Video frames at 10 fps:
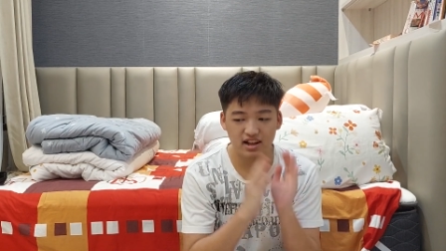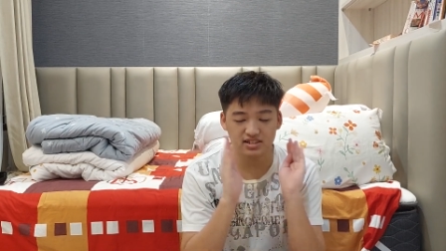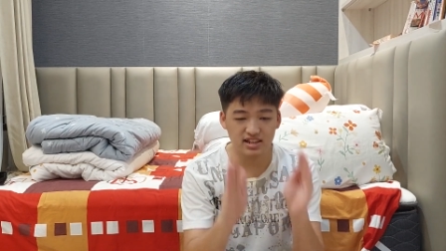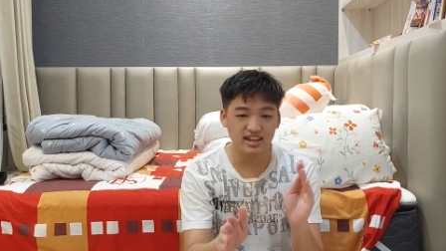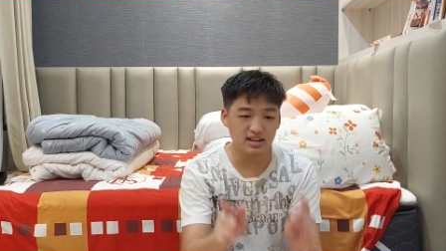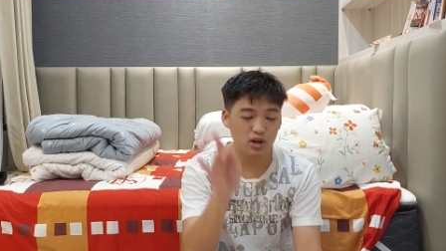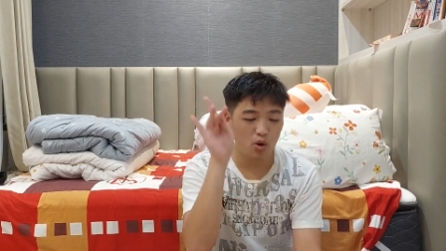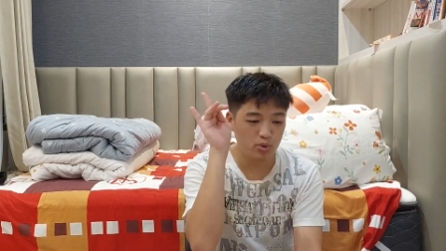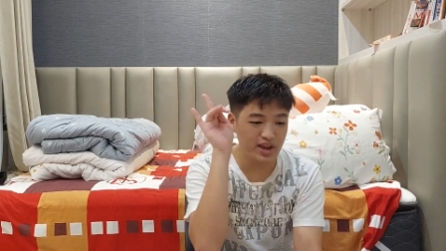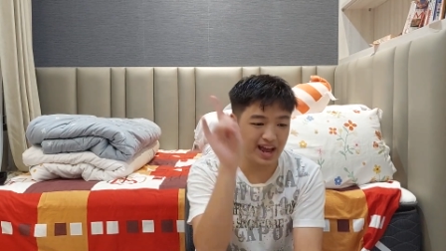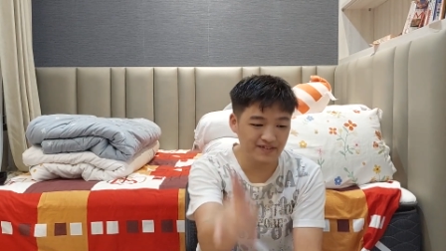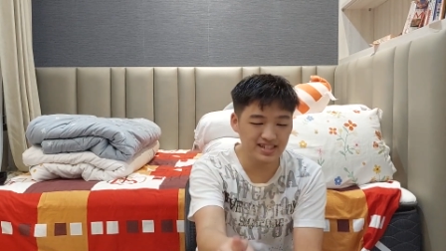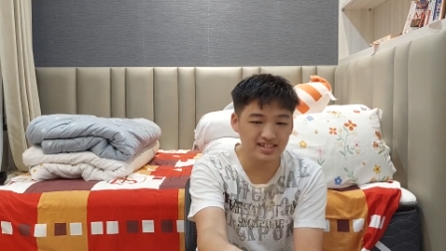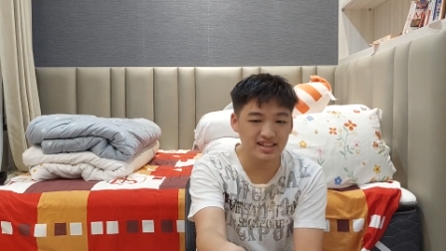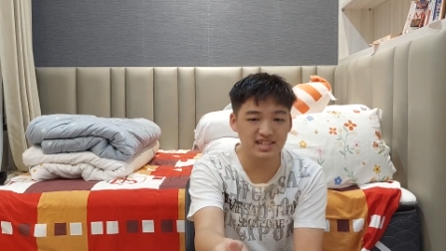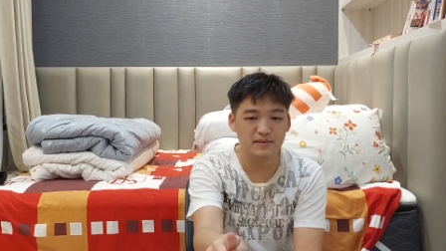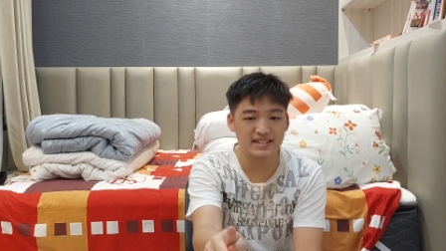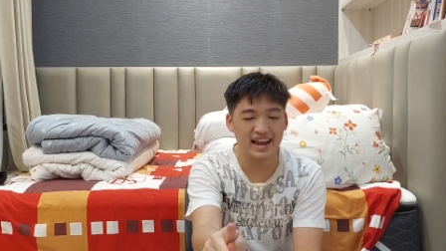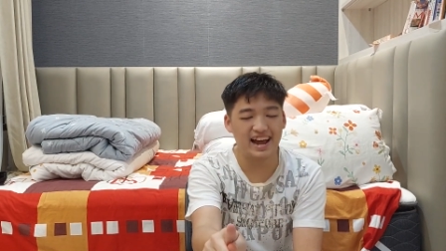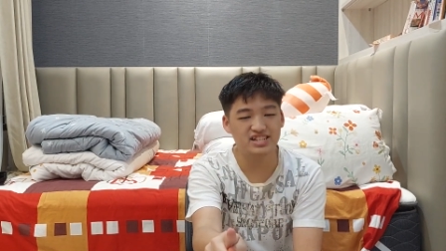I'll say this, we haven't seen this
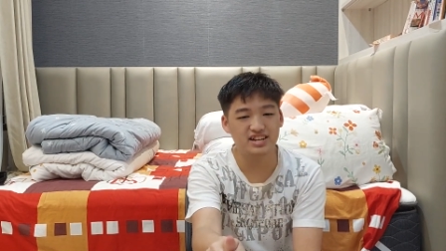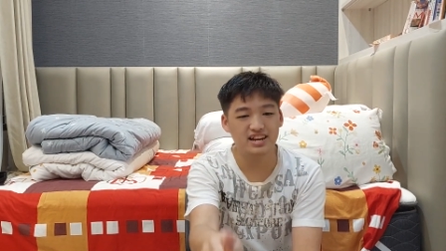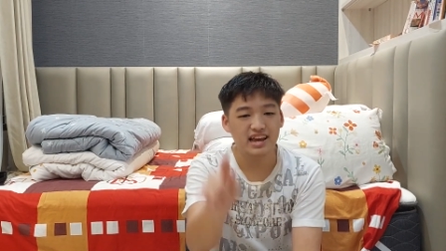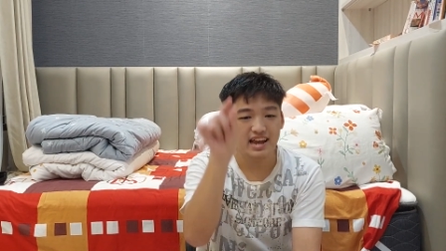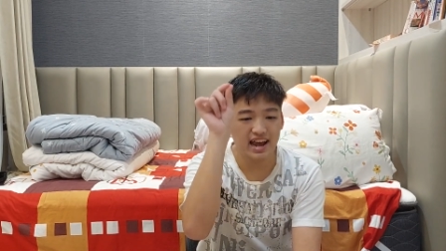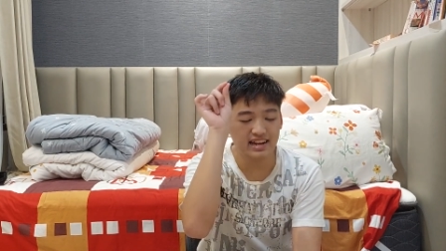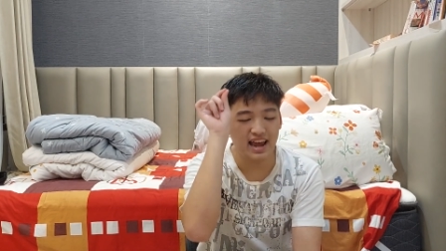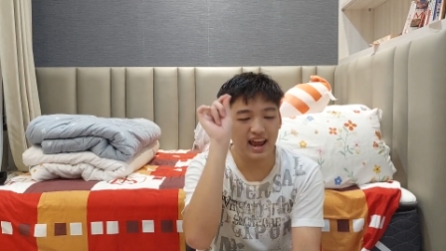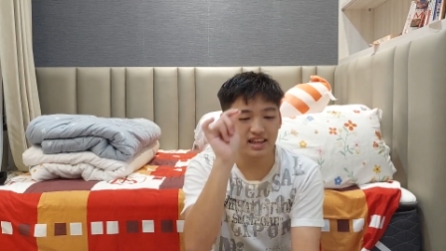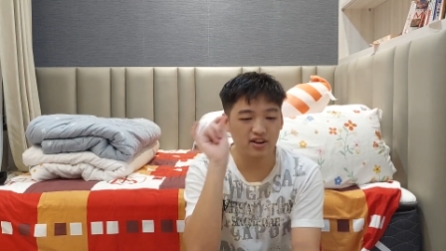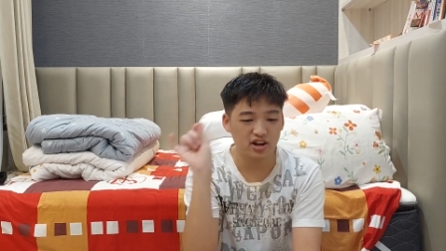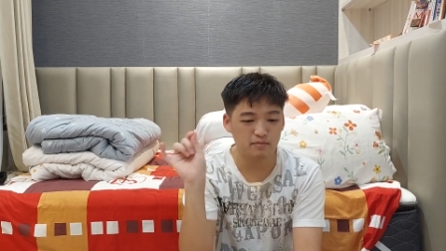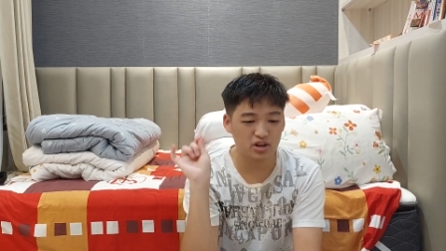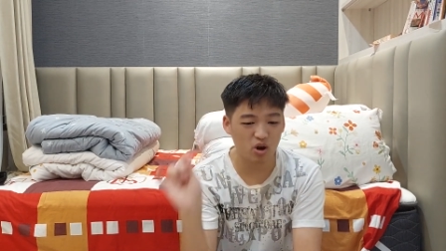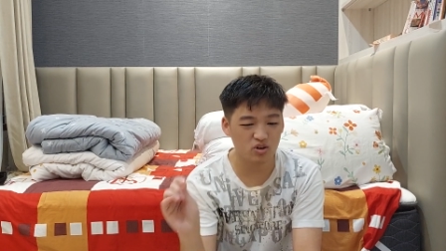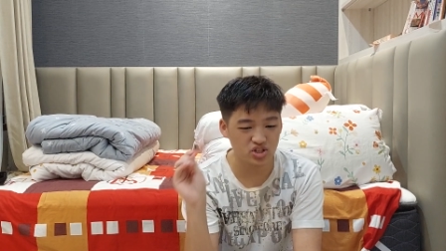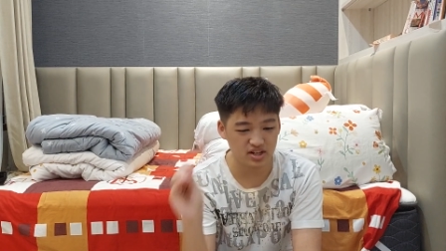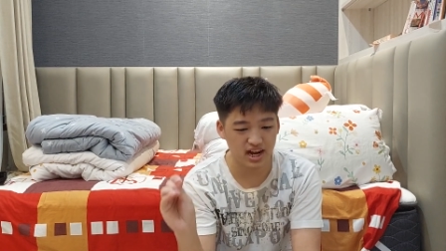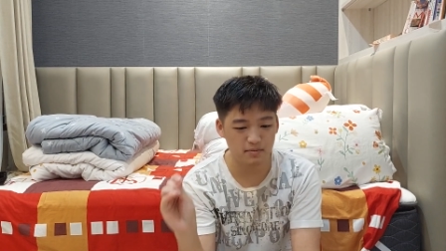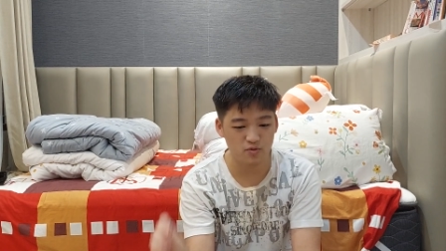much action in any other Makoto
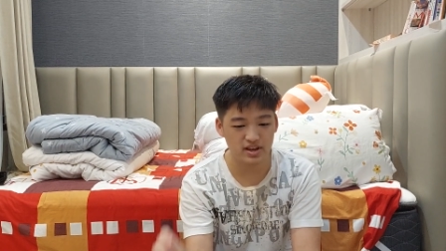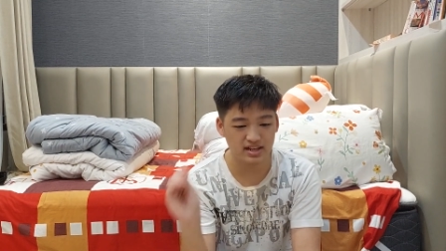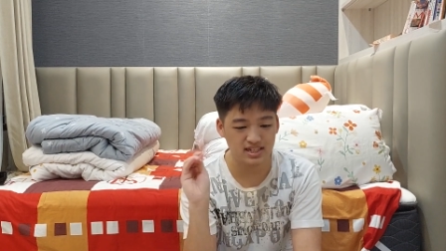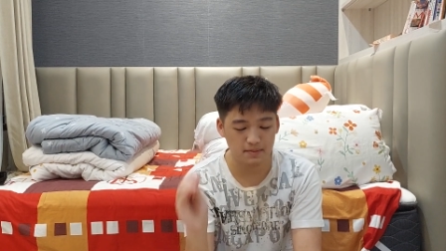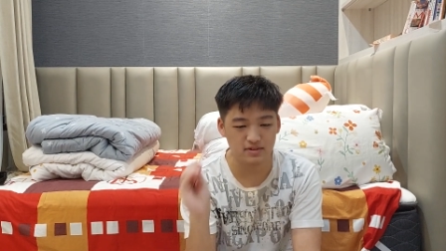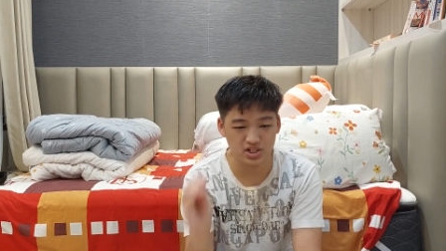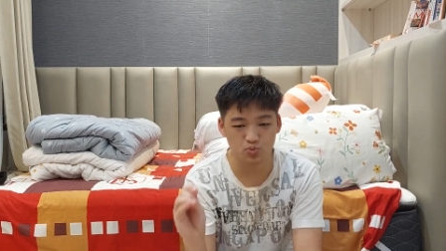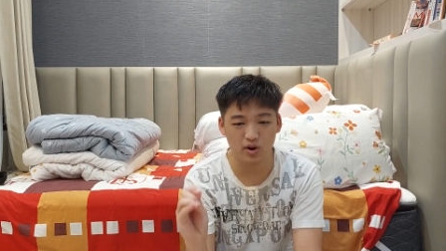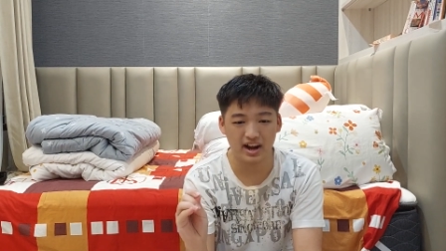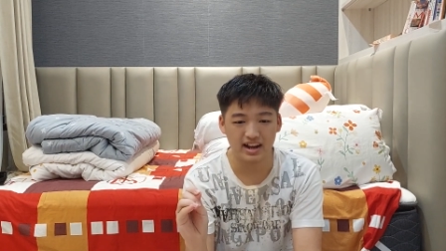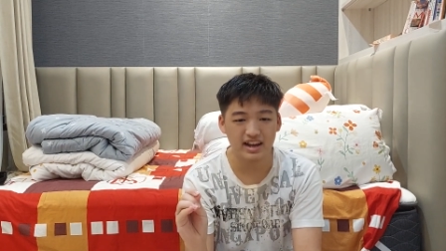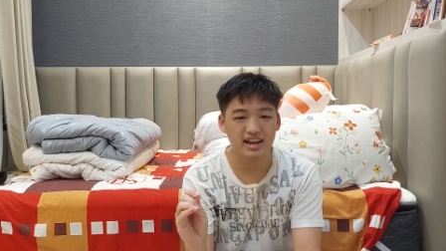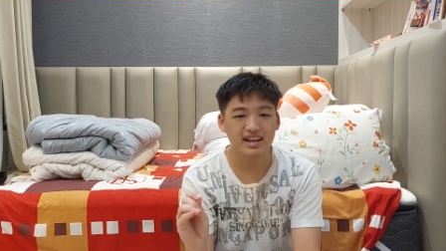Shinkai movie except this one.